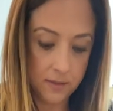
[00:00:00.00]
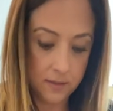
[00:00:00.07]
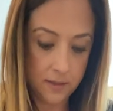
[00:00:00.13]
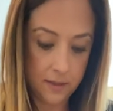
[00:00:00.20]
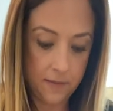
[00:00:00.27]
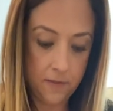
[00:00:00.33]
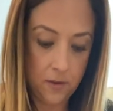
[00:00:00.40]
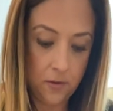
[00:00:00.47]

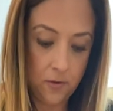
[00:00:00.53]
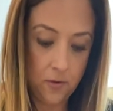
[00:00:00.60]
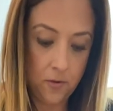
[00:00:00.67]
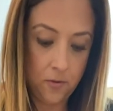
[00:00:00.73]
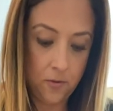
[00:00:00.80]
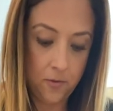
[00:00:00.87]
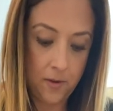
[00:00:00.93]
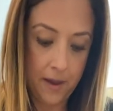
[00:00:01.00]
If
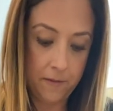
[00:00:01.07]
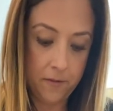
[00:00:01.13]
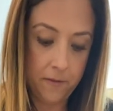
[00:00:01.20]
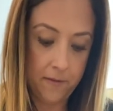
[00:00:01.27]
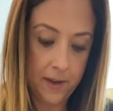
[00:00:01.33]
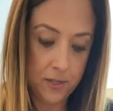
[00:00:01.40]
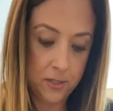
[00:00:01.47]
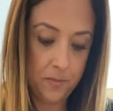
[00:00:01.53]
you have a
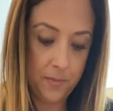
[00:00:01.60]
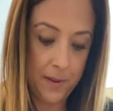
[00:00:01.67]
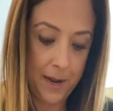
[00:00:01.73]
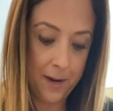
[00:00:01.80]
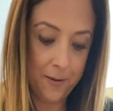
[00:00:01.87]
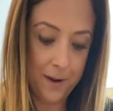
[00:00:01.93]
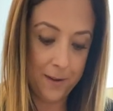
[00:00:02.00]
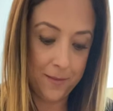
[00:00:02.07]
fashion
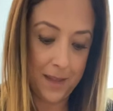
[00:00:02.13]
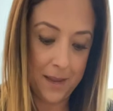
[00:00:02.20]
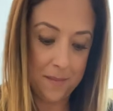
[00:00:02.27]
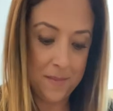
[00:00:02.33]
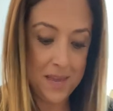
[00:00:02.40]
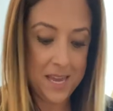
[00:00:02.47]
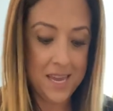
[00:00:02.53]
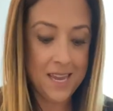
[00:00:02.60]
background like
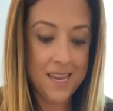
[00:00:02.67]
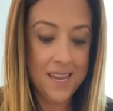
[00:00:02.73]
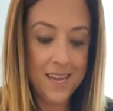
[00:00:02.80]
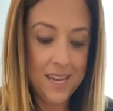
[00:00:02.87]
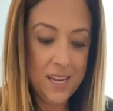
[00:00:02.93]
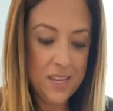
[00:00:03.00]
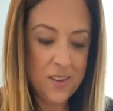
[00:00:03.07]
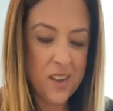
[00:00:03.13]
me,
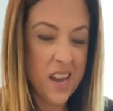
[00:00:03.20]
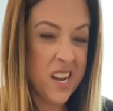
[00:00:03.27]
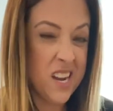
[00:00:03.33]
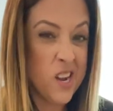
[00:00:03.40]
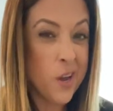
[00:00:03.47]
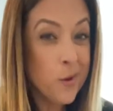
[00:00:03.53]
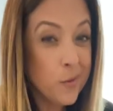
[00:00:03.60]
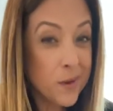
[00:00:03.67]
you kind of
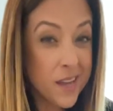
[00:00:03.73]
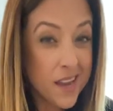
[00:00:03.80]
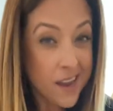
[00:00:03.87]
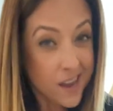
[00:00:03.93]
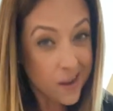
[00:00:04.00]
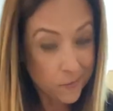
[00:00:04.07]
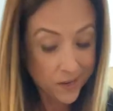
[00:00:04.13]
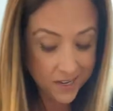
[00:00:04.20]
know what
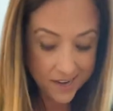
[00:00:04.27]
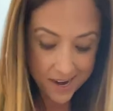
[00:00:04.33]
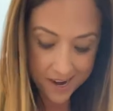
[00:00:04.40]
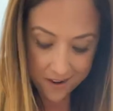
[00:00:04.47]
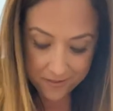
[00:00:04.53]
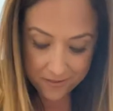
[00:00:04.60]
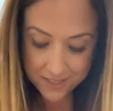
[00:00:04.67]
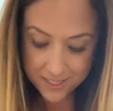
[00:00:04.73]

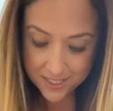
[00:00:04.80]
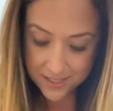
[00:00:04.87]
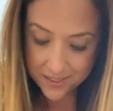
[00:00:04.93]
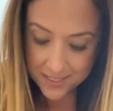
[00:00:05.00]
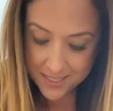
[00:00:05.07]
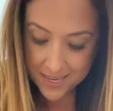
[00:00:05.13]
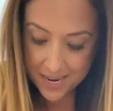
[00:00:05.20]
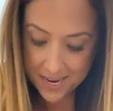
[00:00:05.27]
1.5 inch
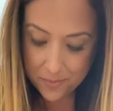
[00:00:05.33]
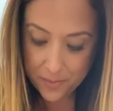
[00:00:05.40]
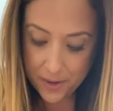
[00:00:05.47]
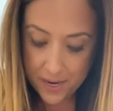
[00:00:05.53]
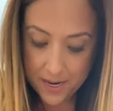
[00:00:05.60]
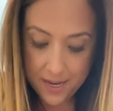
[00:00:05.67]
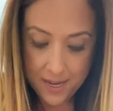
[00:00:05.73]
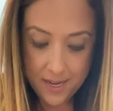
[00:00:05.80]
looks like,
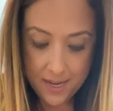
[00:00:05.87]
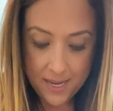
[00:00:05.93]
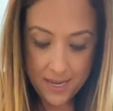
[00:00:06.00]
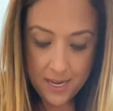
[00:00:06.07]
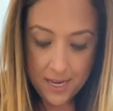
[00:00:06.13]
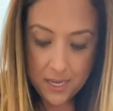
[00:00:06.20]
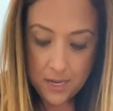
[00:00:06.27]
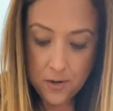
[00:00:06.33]
but
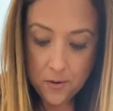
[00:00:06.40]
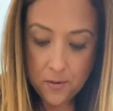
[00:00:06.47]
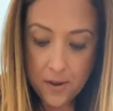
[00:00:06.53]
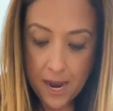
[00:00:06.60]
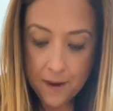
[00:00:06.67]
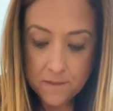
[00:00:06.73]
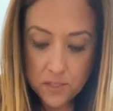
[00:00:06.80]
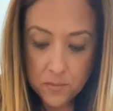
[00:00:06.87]
you don't
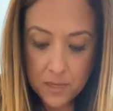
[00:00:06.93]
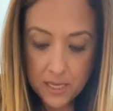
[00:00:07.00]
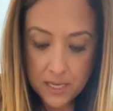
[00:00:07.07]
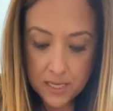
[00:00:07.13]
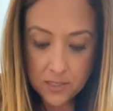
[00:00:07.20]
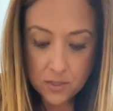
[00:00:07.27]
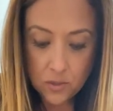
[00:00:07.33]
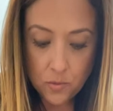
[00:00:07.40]
have to be
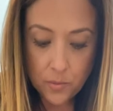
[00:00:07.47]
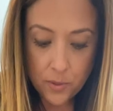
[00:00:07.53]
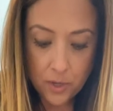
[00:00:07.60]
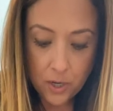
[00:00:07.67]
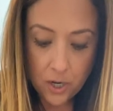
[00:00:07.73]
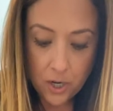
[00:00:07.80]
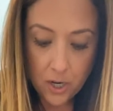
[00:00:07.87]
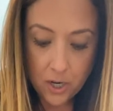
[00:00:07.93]

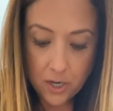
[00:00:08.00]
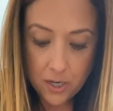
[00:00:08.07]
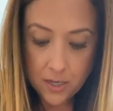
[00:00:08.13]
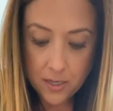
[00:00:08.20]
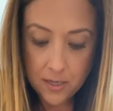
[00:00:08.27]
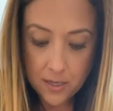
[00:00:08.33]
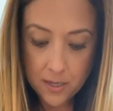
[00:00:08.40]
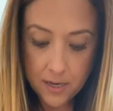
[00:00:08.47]
super
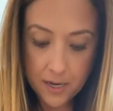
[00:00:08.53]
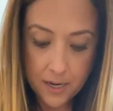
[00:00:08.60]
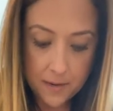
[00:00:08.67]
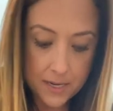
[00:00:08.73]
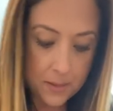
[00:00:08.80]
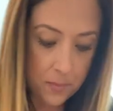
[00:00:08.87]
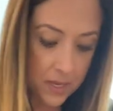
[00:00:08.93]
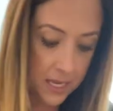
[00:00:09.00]

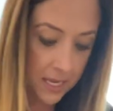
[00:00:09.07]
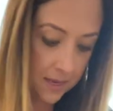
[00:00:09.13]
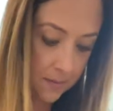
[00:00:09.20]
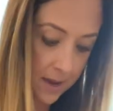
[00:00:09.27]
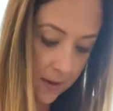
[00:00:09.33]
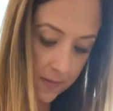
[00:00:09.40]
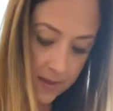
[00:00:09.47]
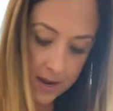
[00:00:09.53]
nitpicky
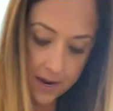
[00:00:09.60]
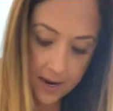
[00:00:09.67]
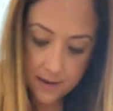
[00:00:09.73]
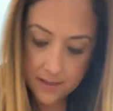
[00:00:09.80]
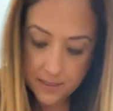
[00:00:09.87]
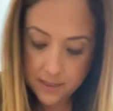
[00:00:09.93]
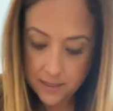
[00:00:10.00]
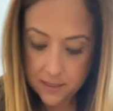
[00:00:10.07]
about that.
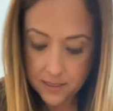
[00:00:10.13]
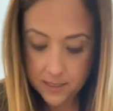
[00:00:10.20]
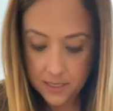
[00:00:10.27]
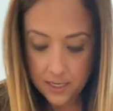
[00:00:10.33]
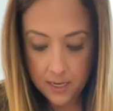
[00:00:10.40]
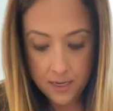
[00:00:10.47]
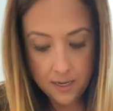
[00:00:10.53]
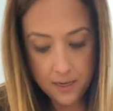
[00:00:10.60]
This is
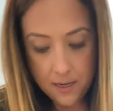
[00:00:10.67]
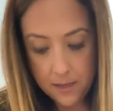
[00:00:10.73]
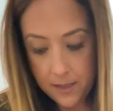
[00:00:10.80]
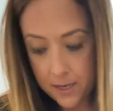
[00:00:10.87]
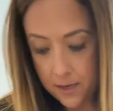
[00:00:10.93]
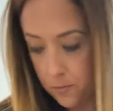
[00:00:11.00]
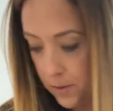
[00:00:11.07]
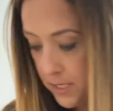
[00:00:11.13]

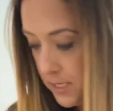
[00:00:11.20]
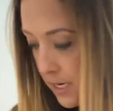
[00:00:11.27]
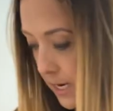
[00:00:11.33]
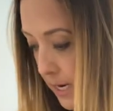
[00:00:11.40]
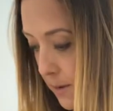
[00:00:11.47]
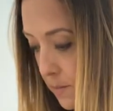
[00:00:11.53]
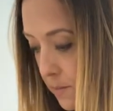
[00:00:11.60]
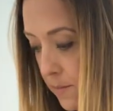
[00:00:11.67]
like a
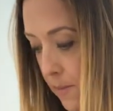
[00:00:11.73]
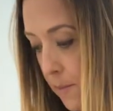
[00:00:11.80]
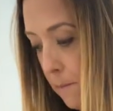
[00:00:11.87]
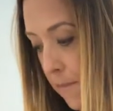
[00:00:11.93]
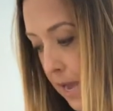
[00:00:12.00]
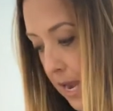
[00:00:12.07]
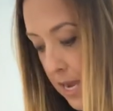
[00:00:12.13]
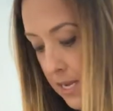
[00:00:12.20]
one-time
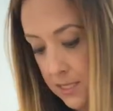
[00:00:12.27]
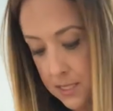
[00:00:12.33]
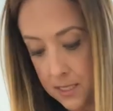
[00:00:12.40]
mask.